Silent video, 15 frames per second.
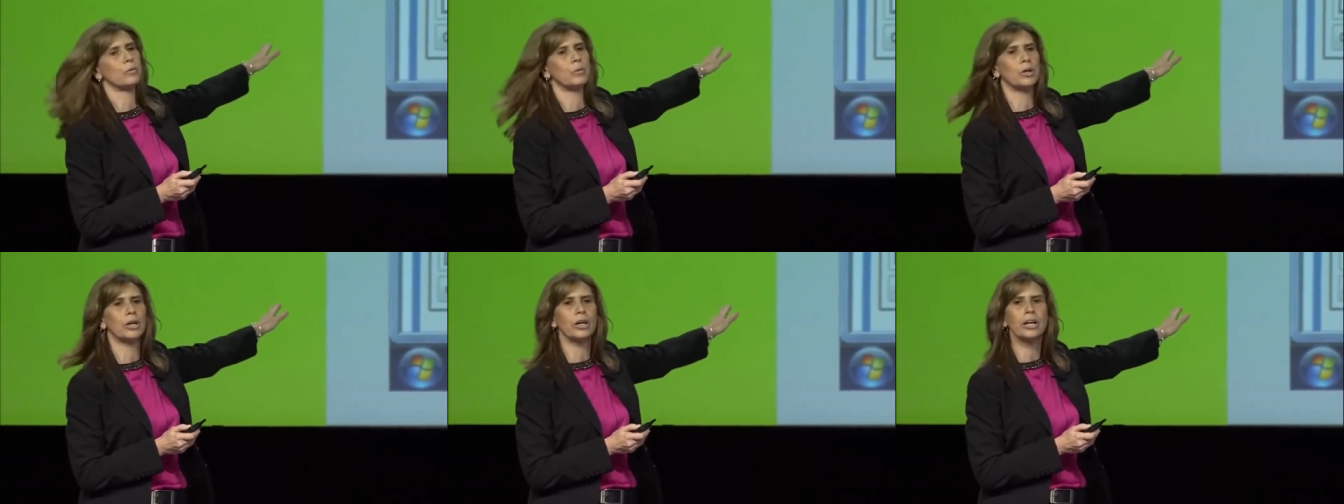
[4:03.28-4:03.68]
the
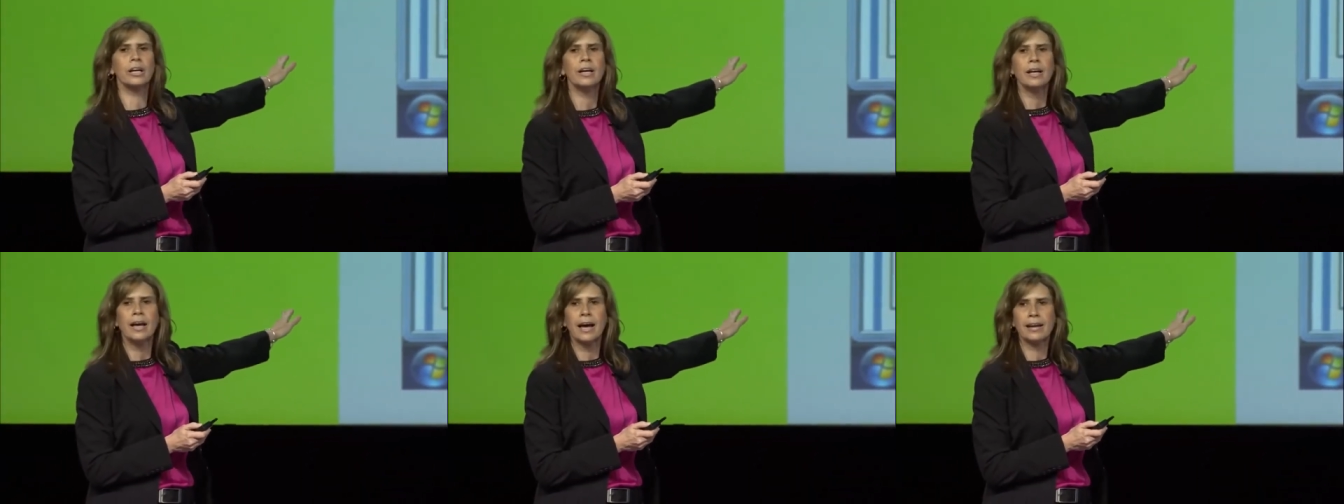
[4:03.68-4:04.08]
work
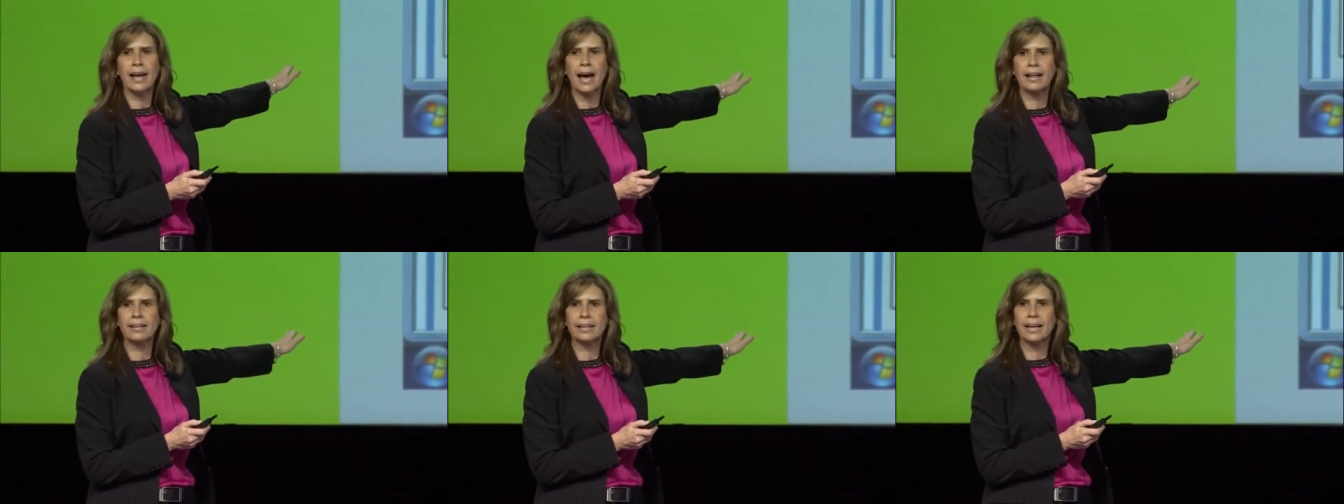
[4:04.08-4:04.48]
and
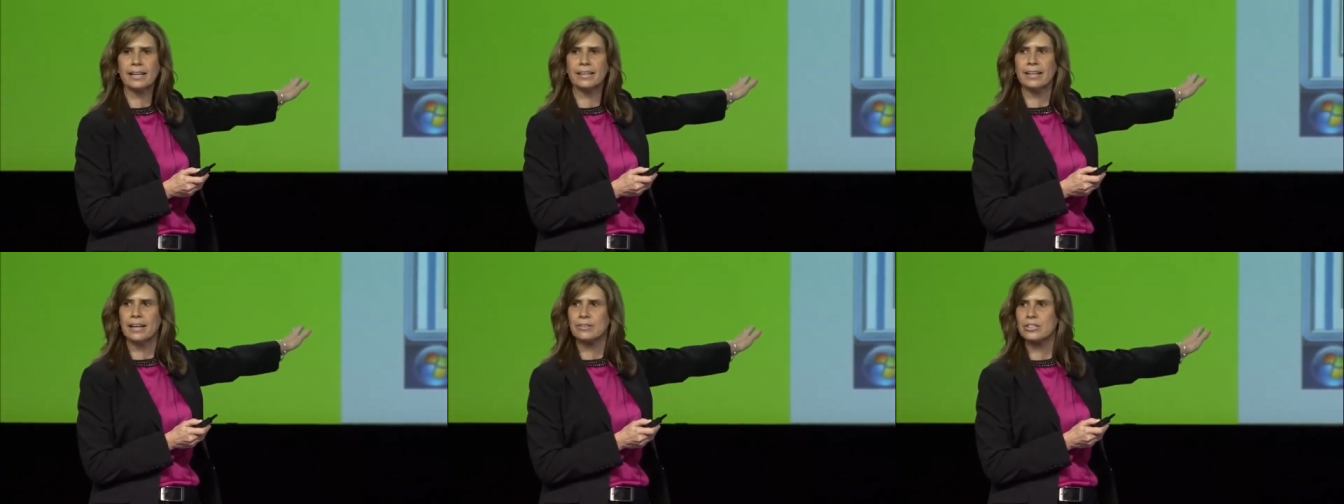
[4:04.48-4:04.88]

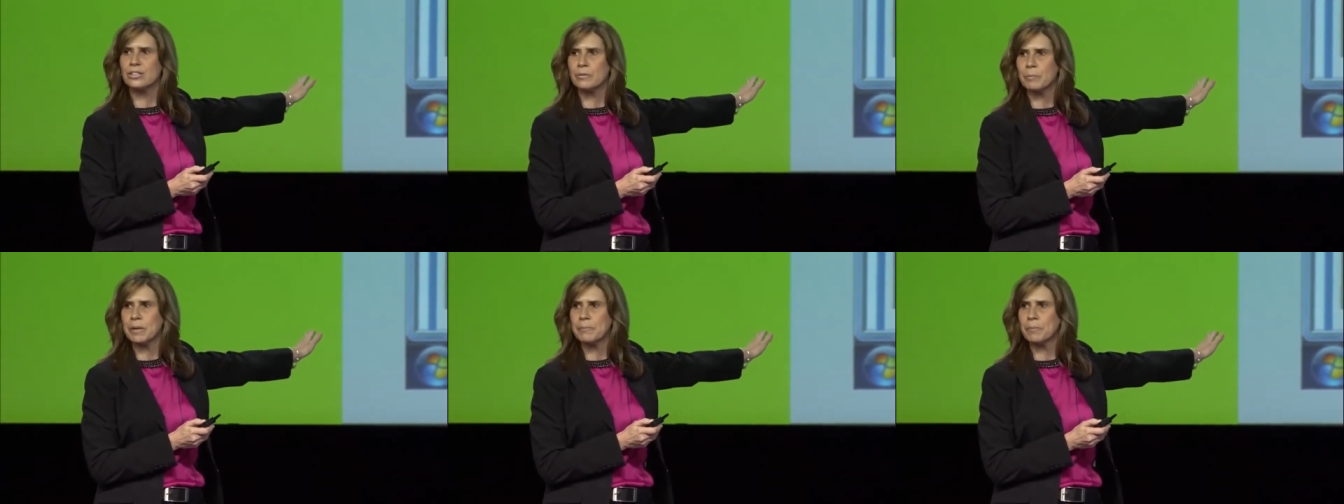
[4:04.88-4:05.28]
allocate it out to
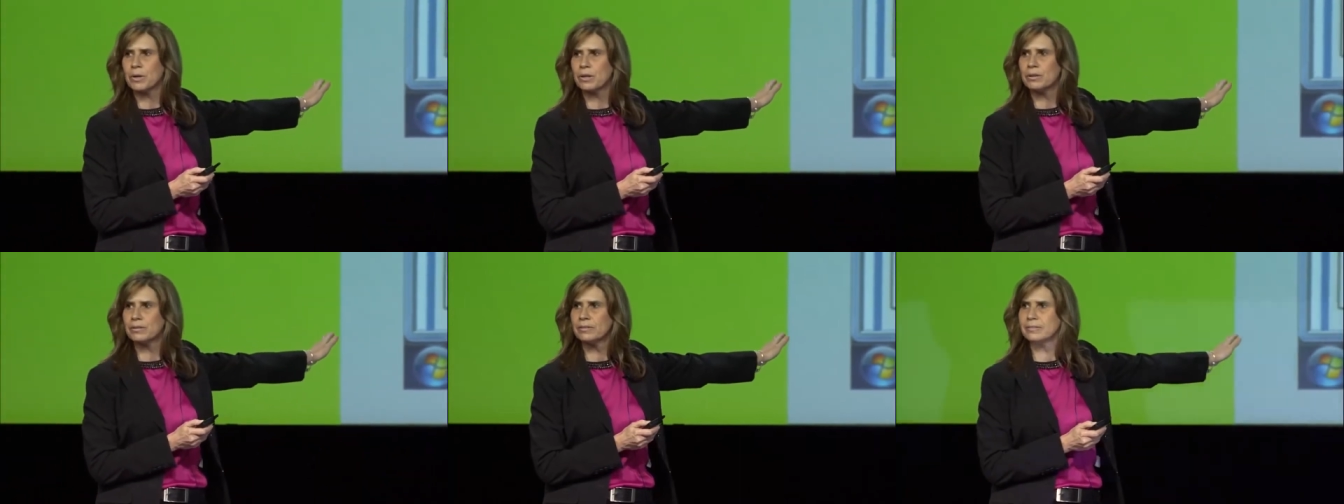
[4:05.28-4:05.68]
the
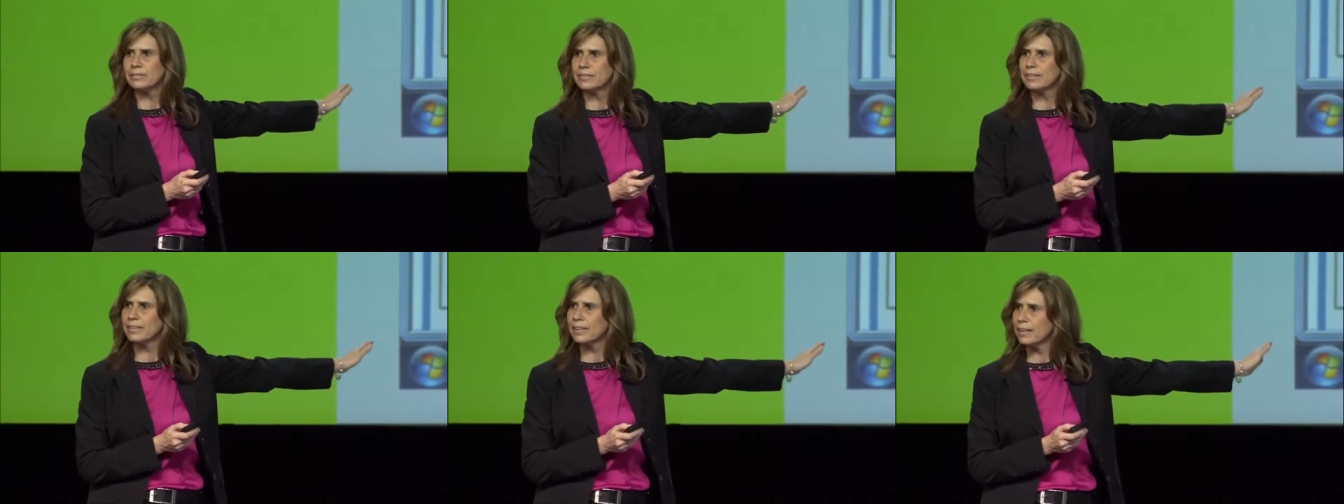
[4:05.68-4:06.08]
people?
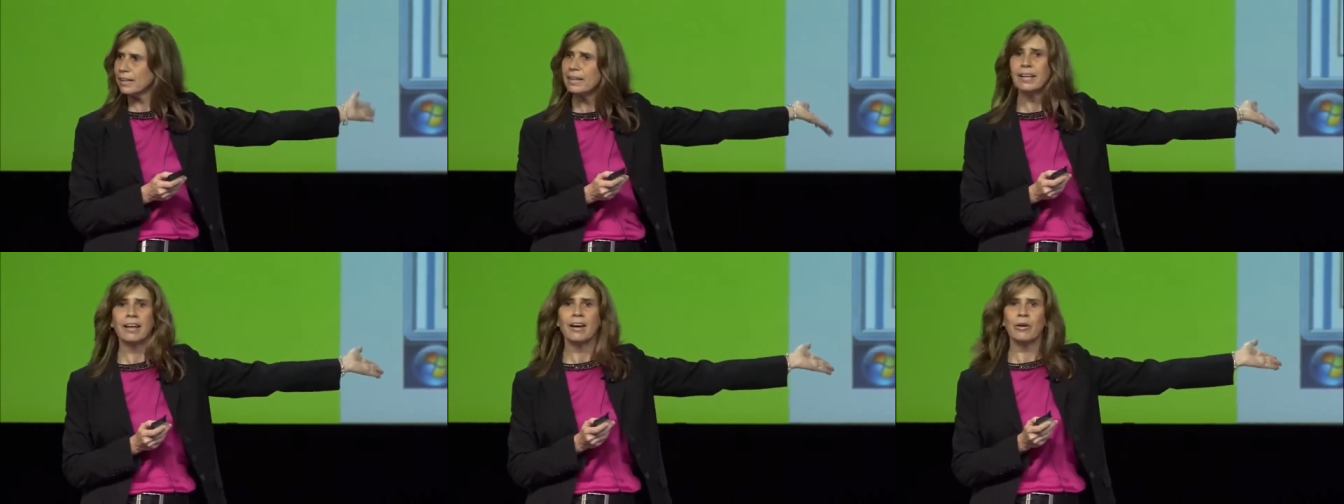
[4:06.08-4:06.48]

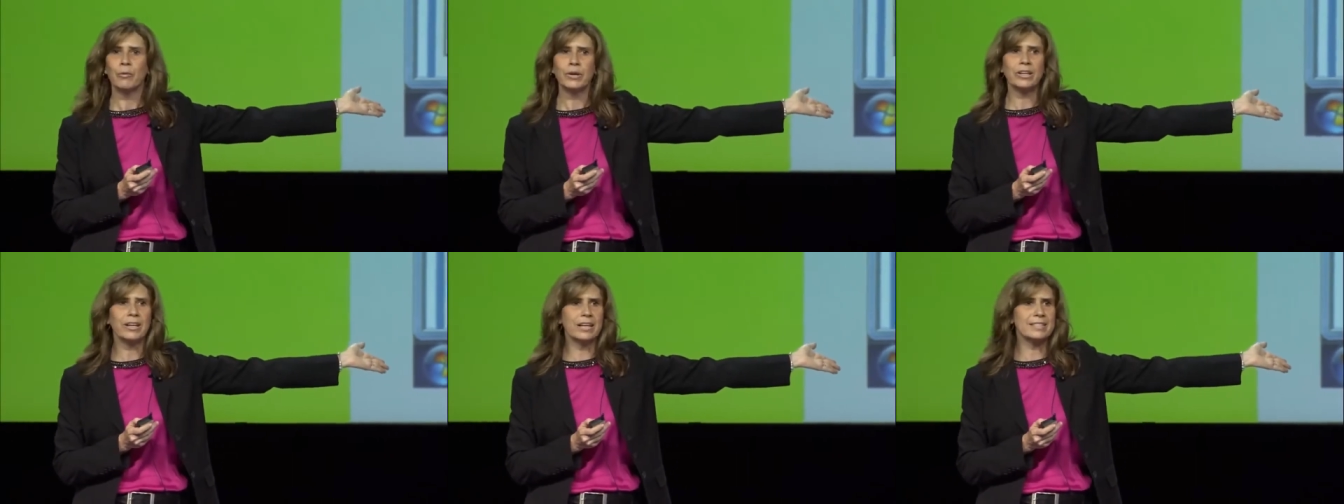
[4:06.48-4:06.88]

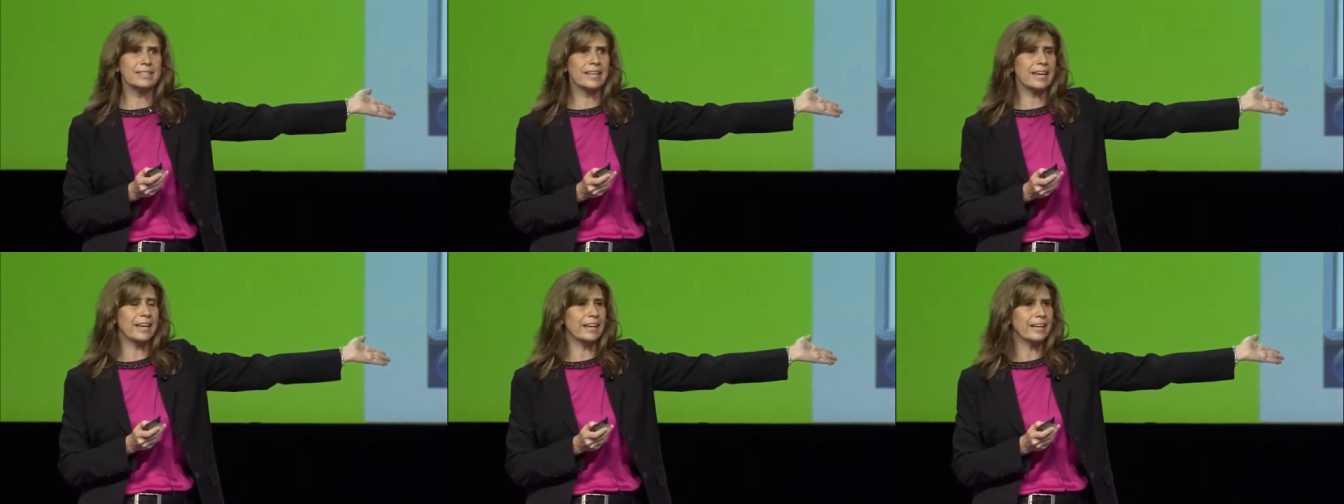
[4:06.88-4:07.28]
What do you guys
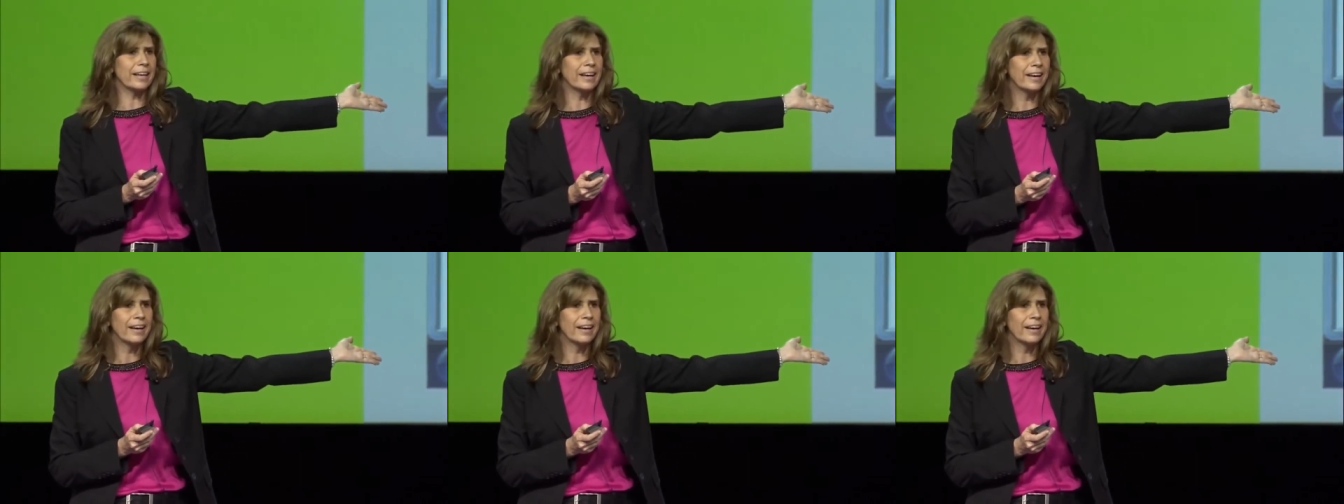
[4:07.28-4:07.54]
think?